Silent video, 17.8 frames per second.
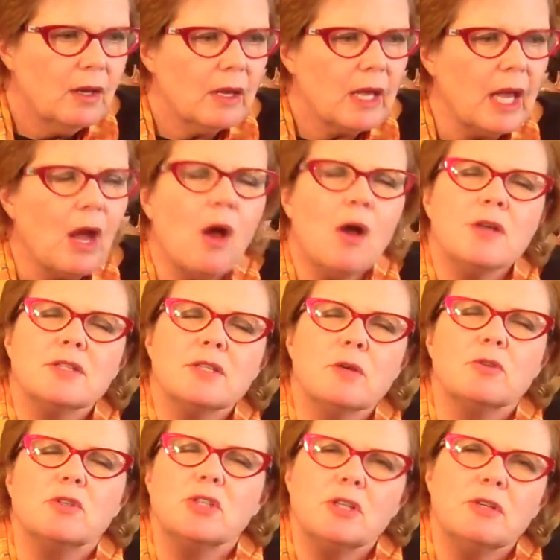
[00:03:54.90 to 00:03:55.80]
Okay,
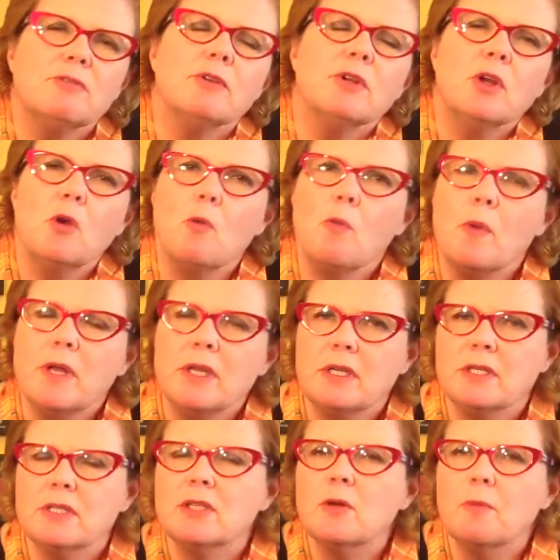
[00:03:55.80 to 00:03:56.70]
also, children who
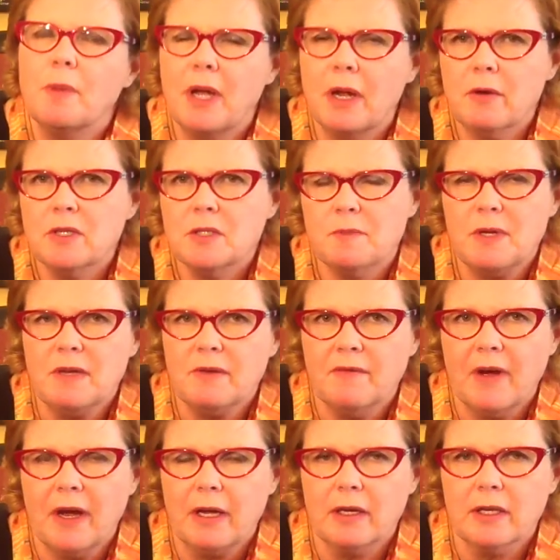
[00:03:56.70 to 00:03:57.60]
witness their parents being
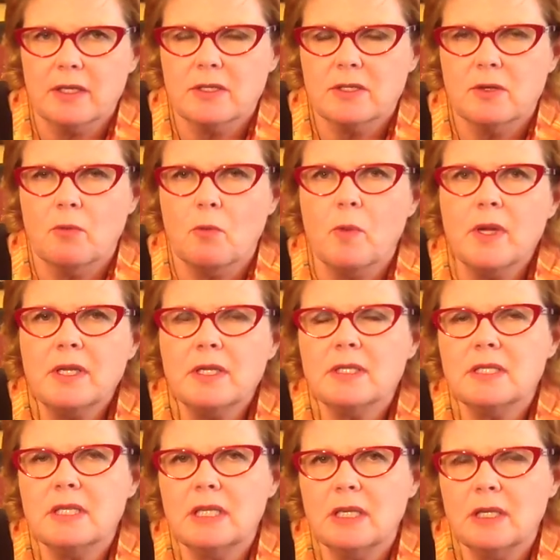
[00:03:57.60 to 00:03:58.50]
violent, so
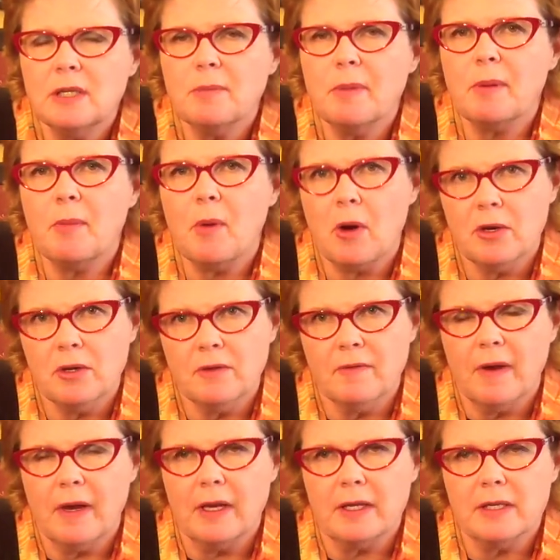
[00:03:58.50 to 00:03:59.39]
witnessing intimate
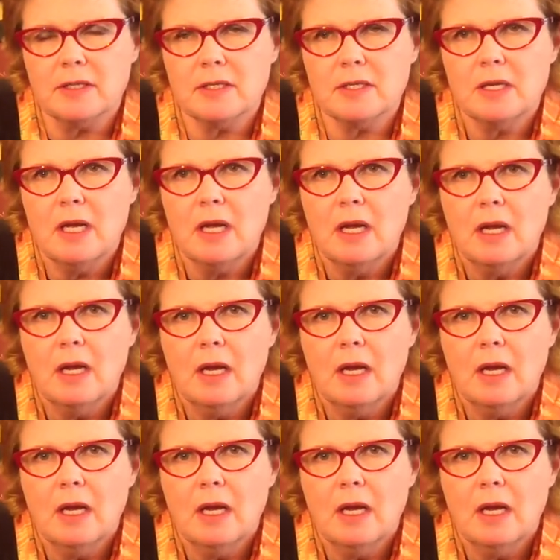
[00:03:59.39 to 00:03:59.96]
partner violence.